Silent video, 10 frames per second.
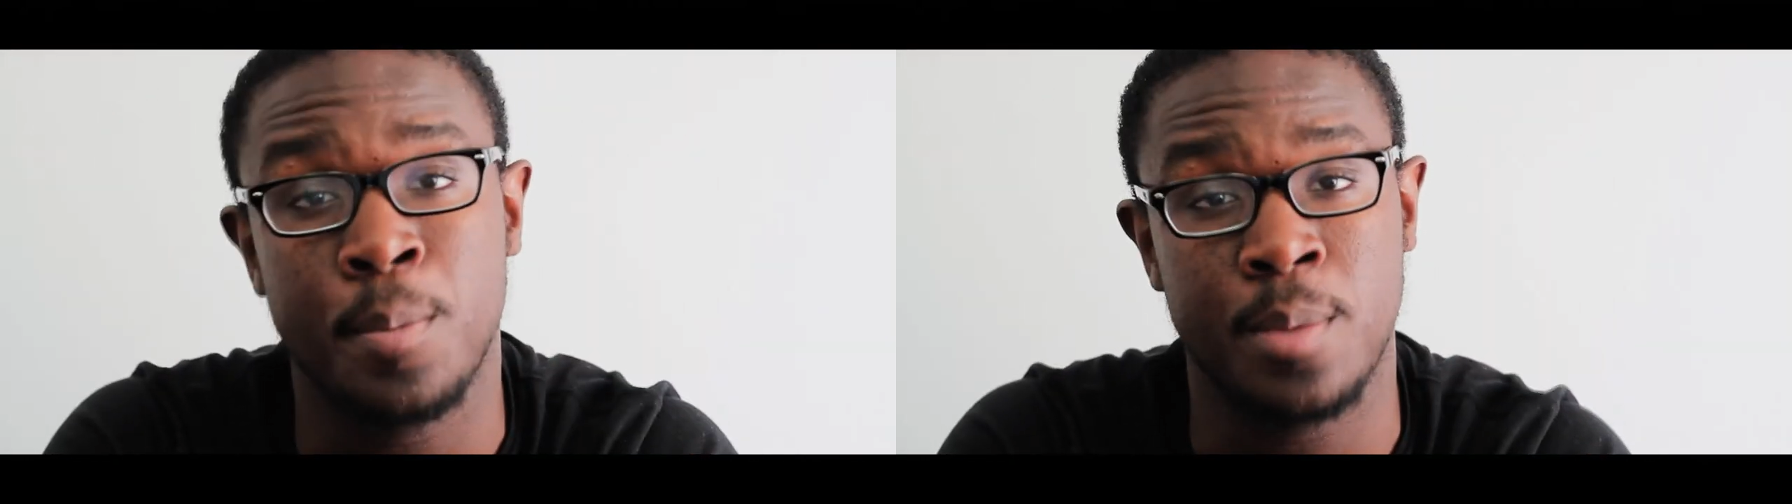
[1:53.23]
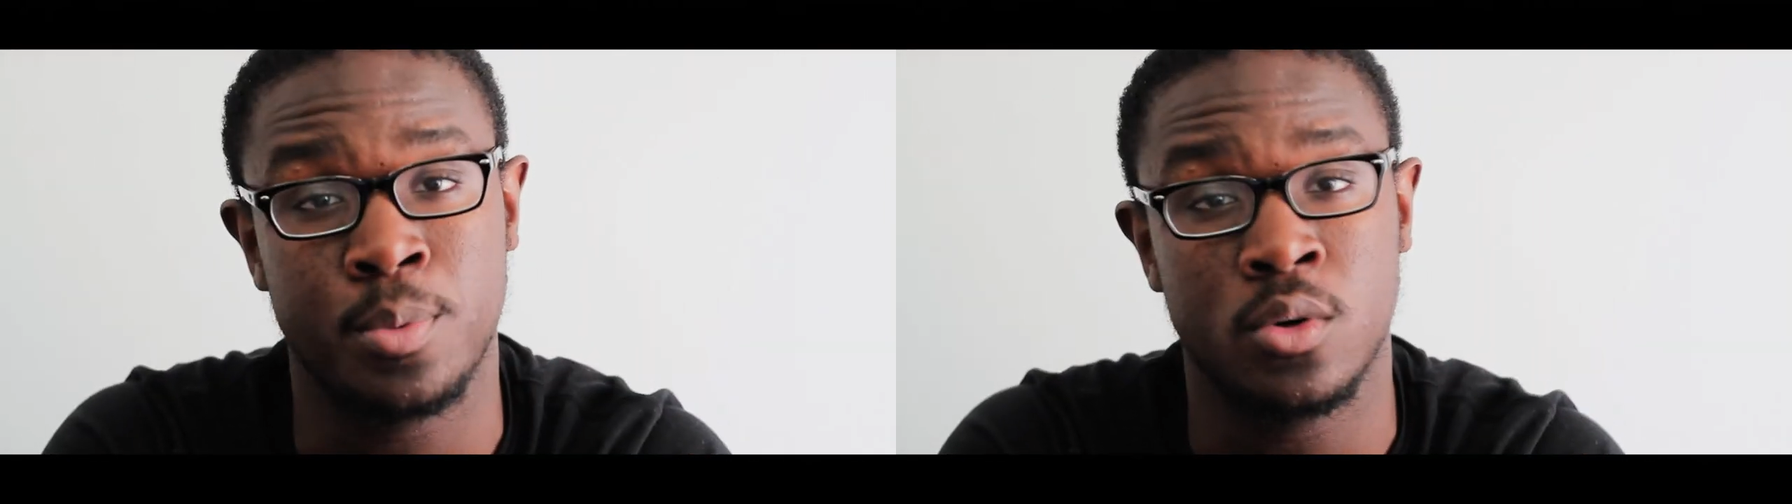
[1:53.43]

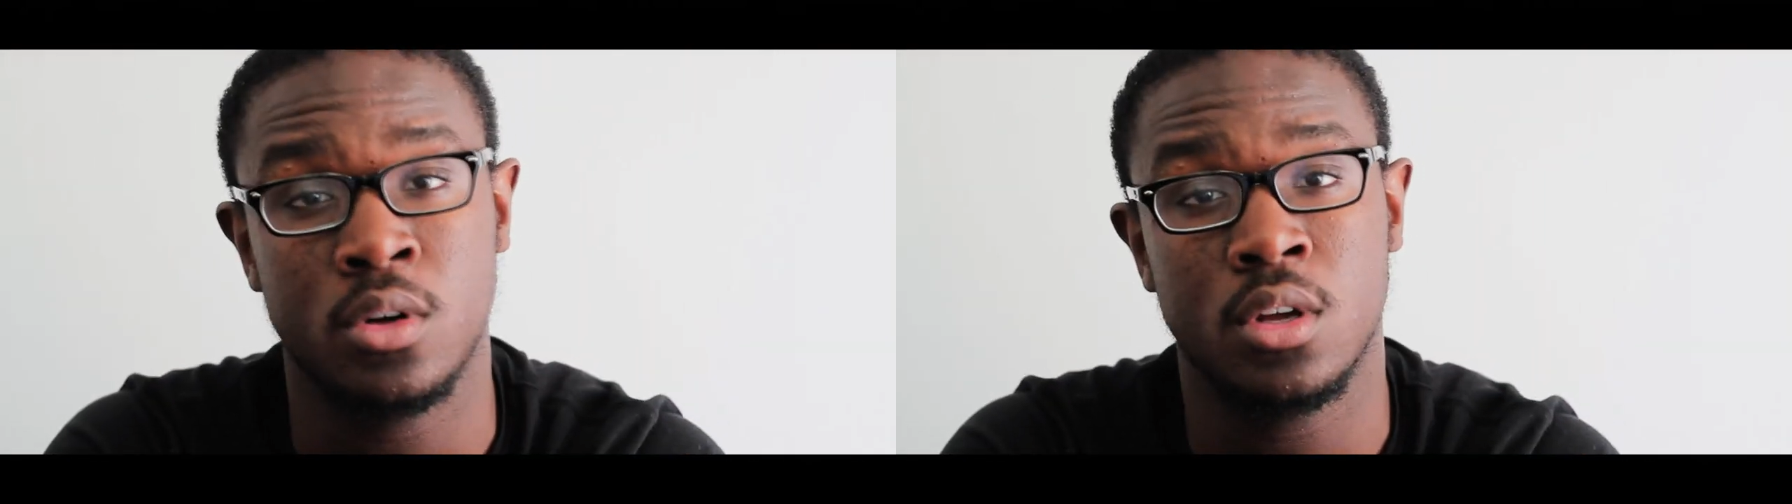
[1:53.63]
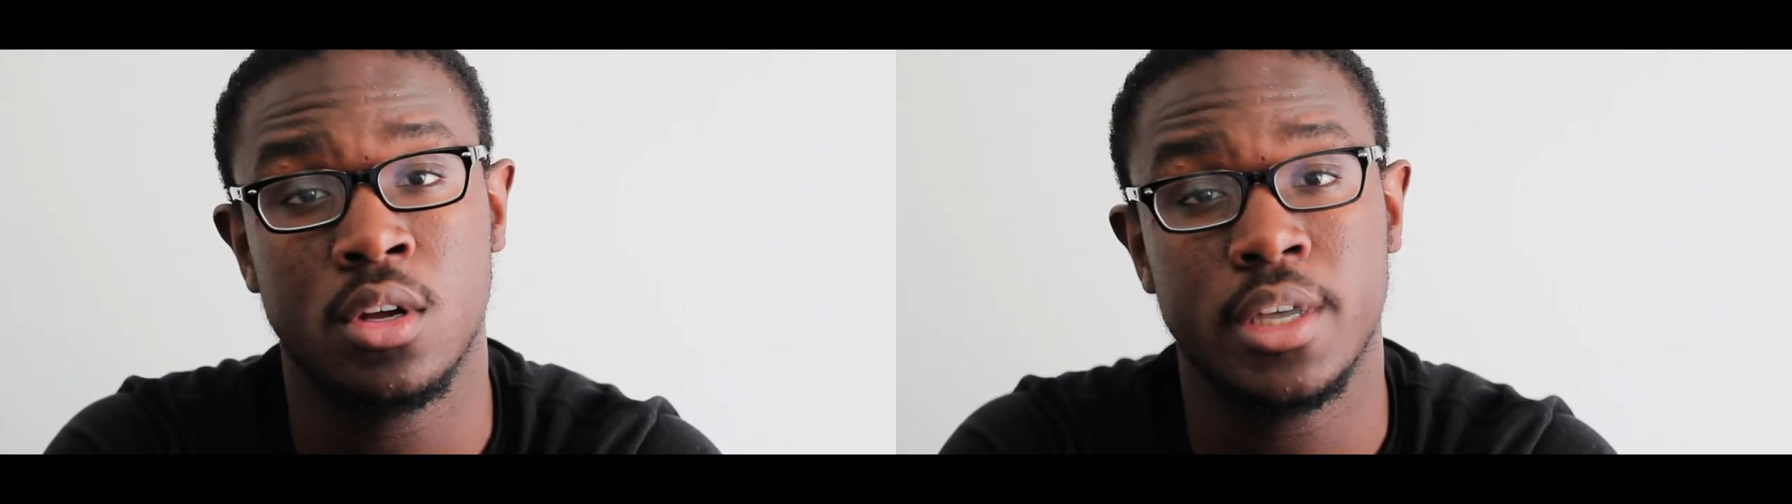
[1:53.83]
people.
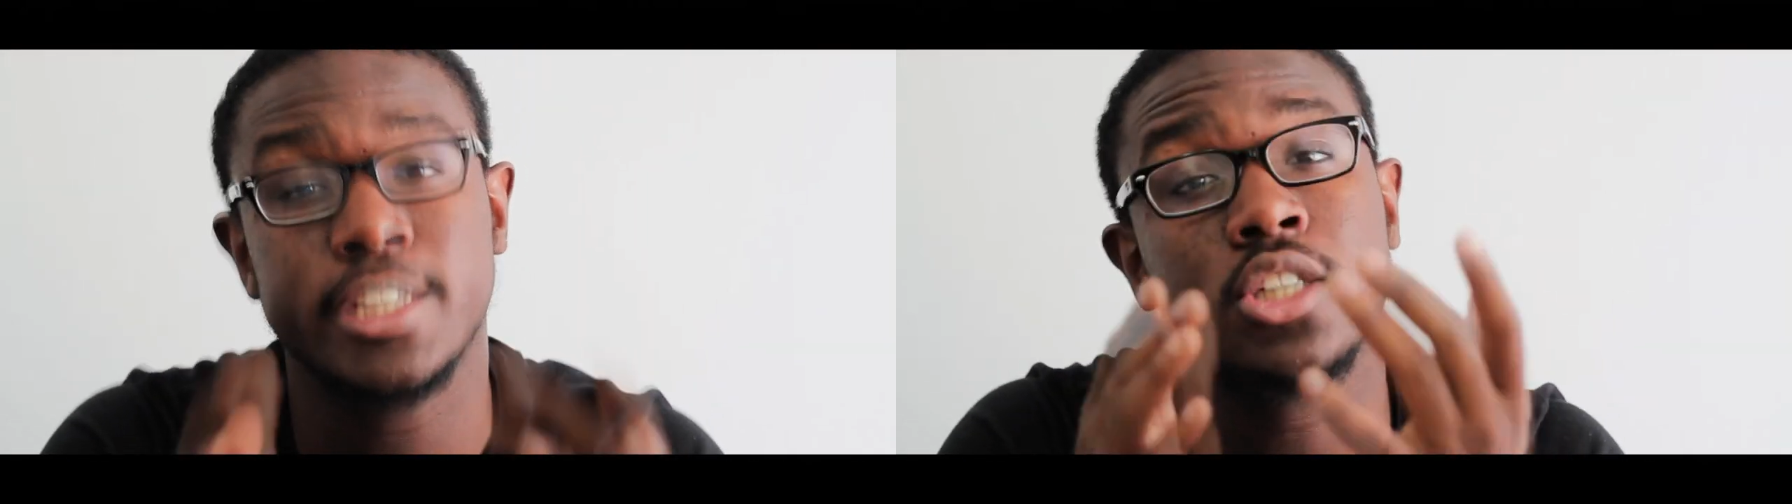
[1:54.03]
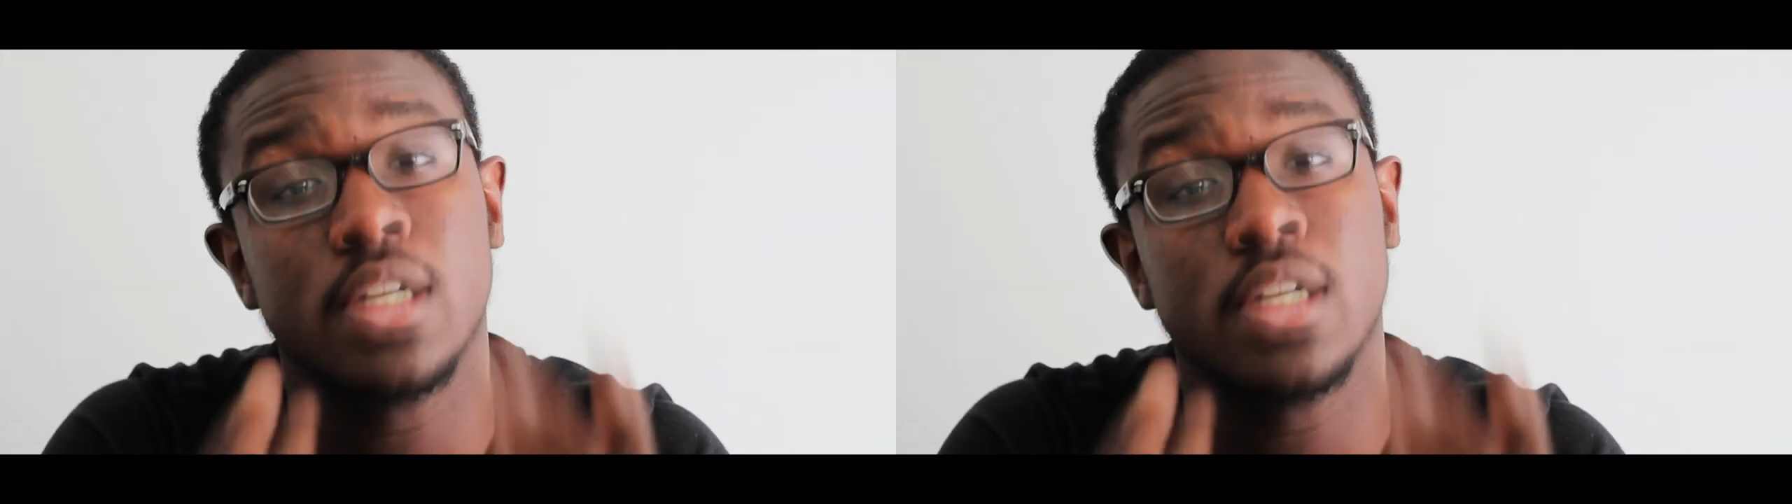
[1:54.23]
It's your